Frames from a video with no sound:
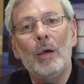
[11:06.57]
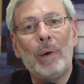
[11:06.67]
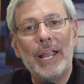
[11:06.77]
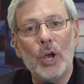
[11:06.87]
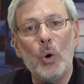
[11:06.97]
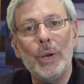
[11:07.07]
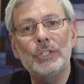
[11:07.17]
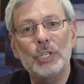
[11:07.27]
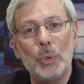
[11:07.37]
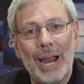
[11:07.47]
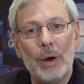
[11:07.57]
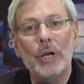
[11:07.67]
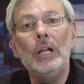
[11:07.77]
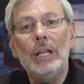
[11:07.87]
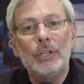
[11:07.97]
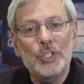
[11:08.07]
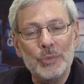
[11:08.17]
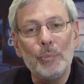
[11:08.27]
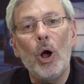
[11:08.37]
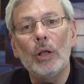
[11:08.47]
by going to our
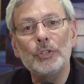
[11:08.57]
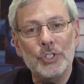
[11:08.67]
small